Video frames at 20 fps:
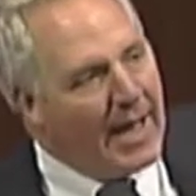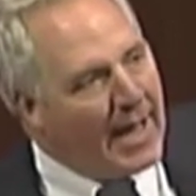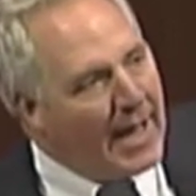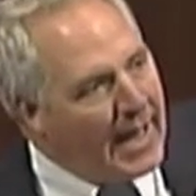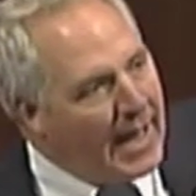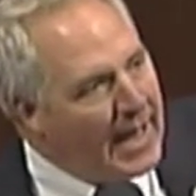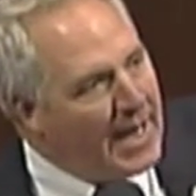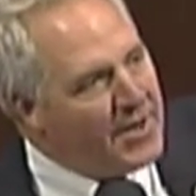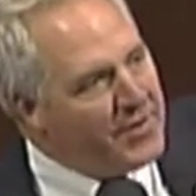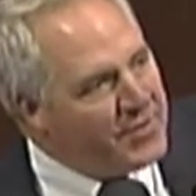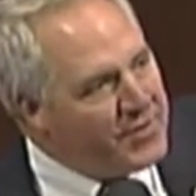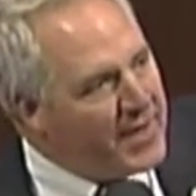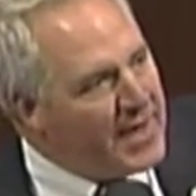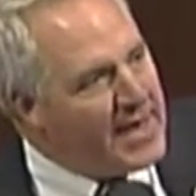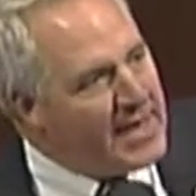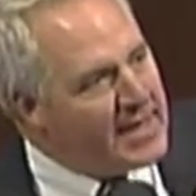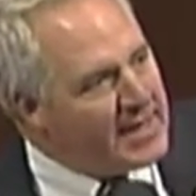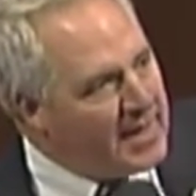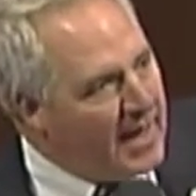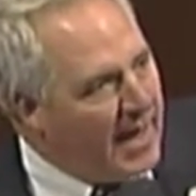I
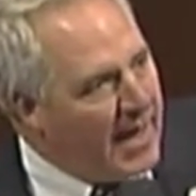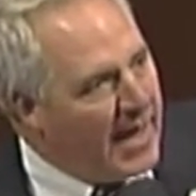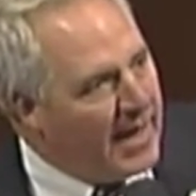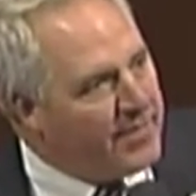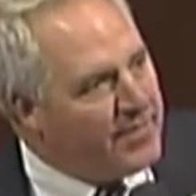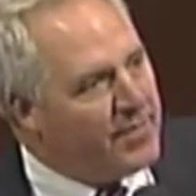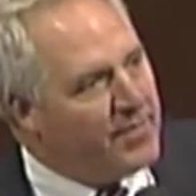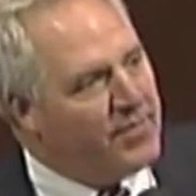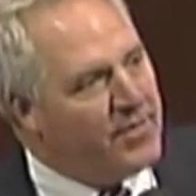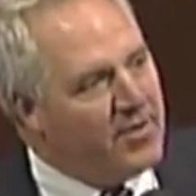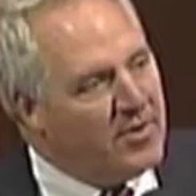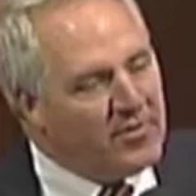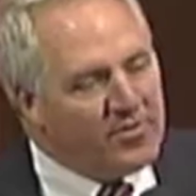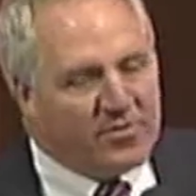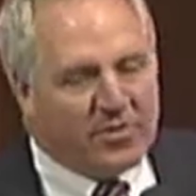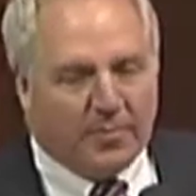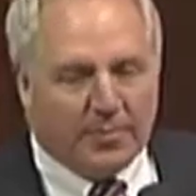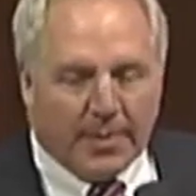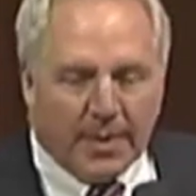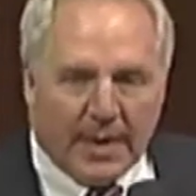think not. This
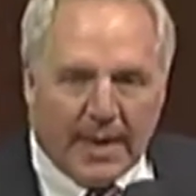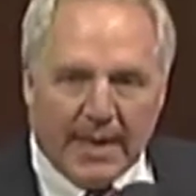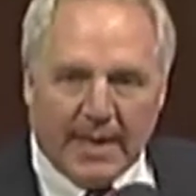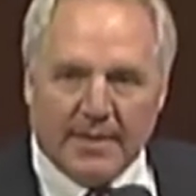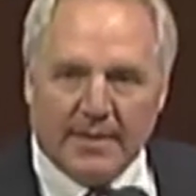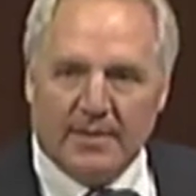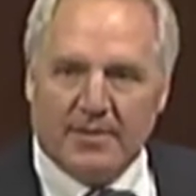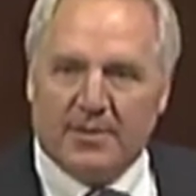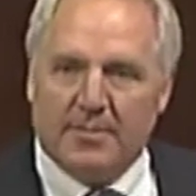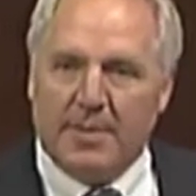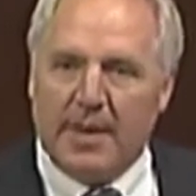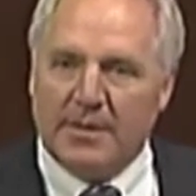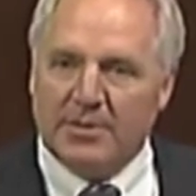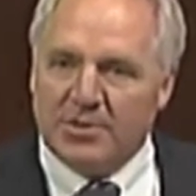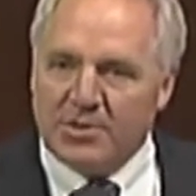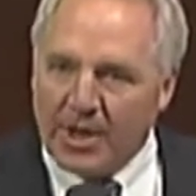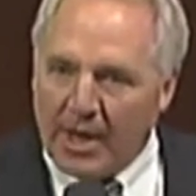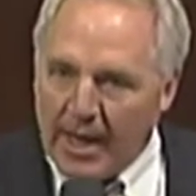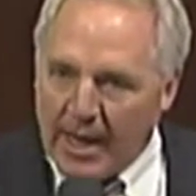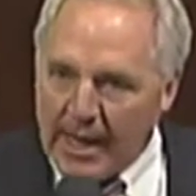debate is about
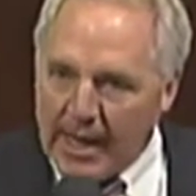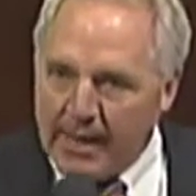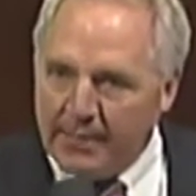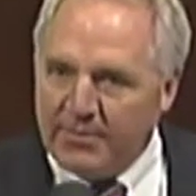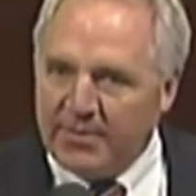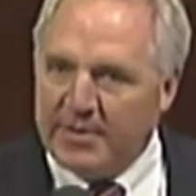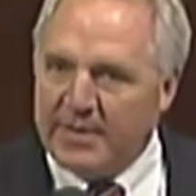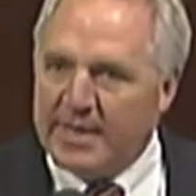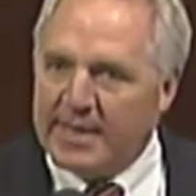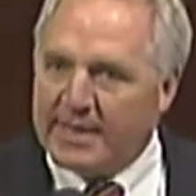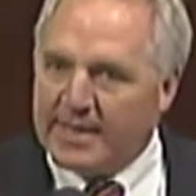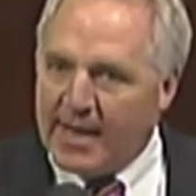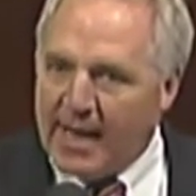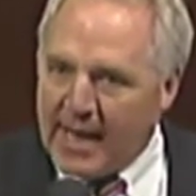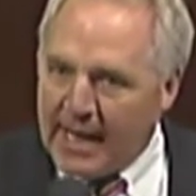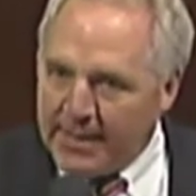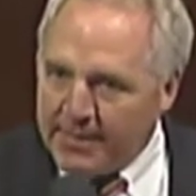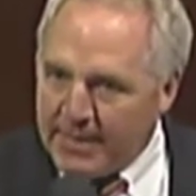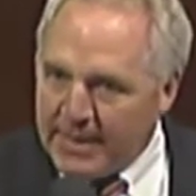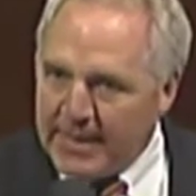jobs in the
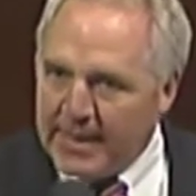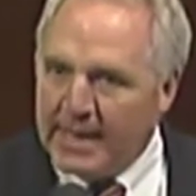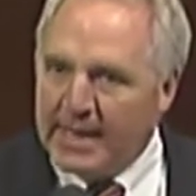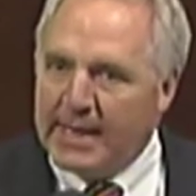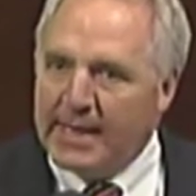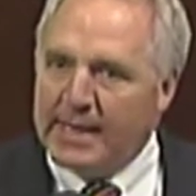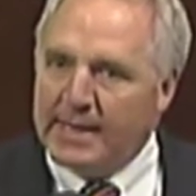economy.